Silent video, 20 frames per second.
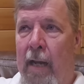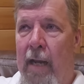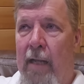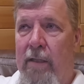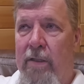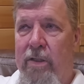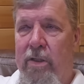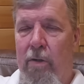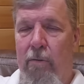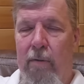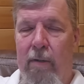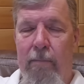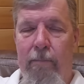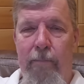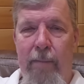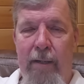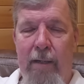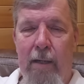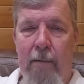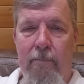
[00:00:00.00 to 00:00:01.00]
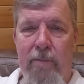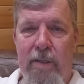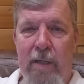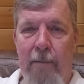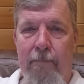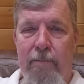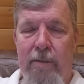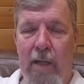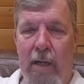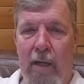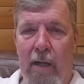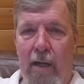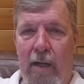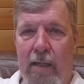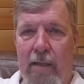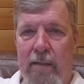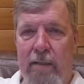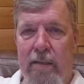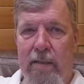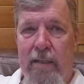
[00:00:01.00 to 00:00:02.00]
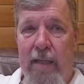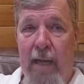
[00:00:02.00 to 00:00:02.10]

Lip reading: And so it becomes up to us